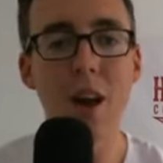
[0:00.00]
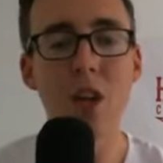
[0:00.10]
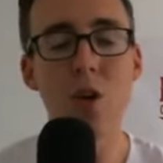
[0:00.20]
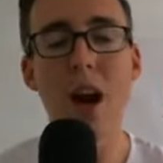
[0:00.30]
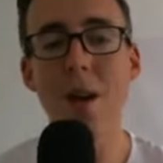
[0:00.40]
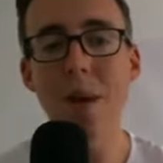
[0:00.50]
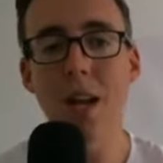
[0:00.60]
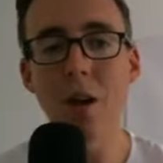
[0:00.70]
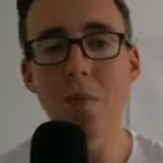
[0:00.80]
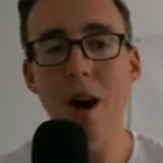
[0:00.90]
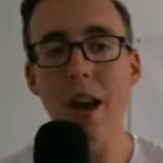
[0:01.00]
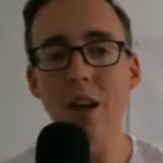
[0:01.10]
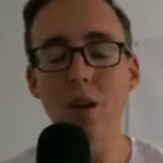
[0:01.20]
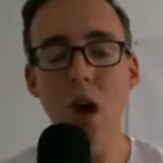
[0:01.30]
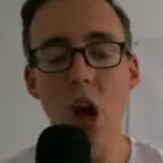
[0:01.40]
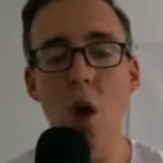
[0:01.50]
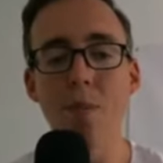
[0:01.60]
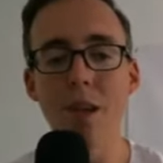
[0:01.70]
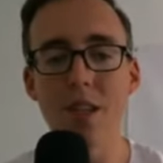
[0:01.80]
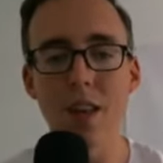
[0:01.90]
trying to make you money. So I hope
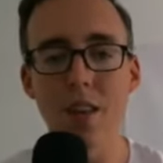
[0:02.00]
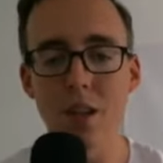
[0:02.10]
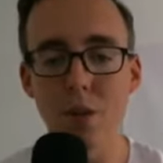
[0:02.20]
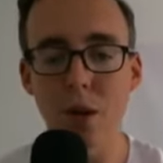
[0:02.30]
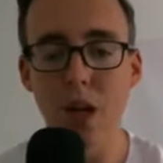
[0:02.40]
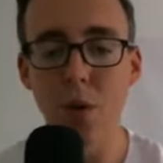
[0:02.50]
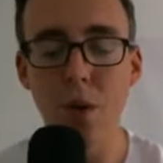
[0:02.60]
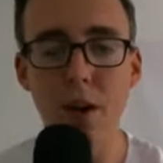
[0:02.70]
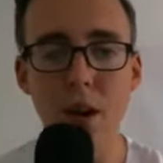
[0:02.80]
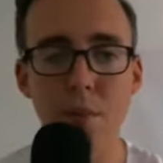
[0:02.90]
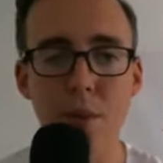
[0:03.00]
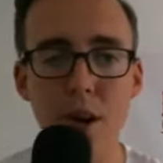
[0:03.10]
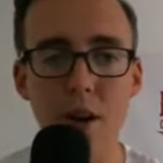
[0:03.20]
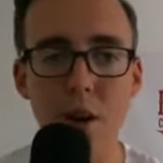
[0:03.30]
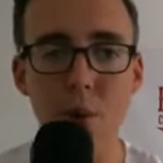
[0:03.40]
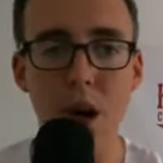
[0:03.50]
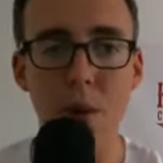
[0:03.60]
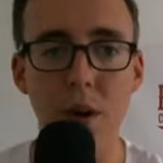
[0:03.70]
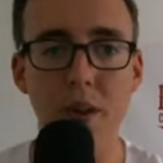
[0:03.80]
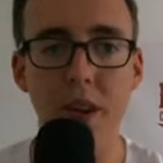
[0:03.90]
you did this week. You would have done pretty darn well
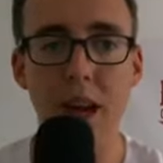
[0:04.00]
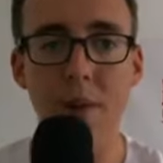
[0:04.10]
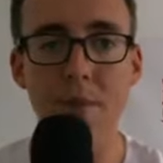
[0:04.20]
once again.